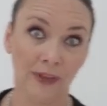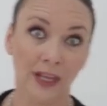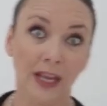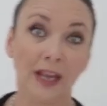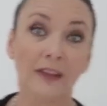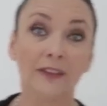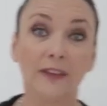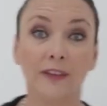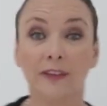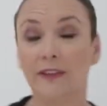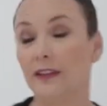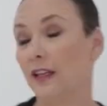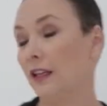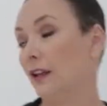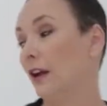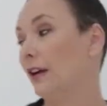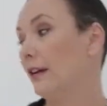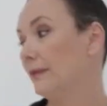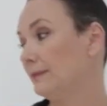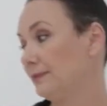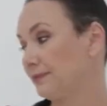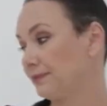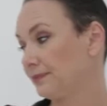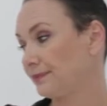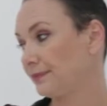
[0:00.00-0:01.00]
As I
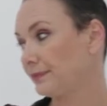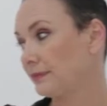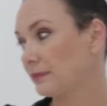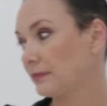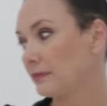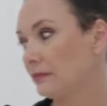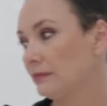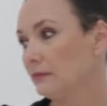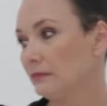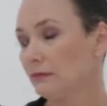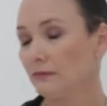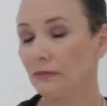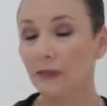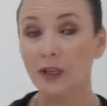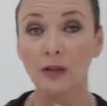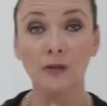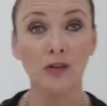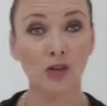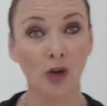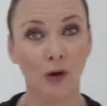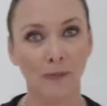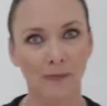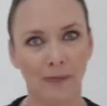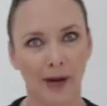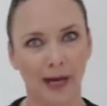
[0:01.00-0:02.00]
said,
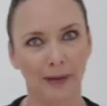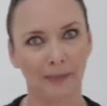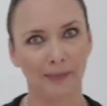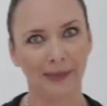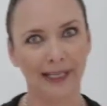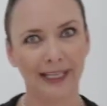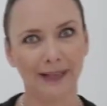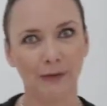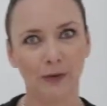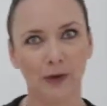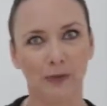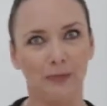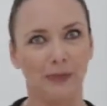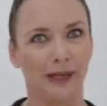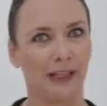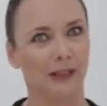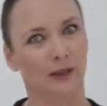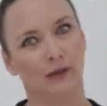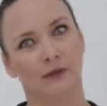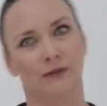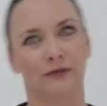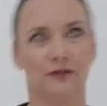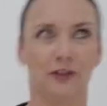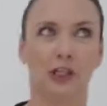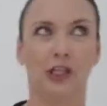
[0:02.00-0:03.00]
don't mind me with my
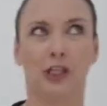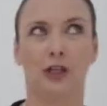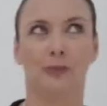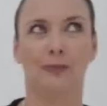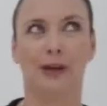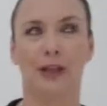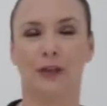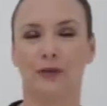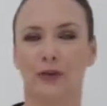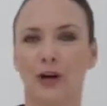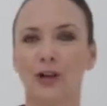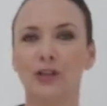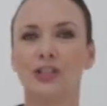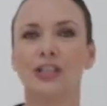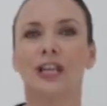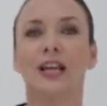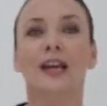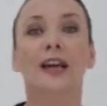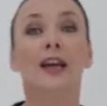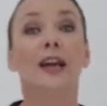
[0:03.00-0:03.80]
little frog in my throat.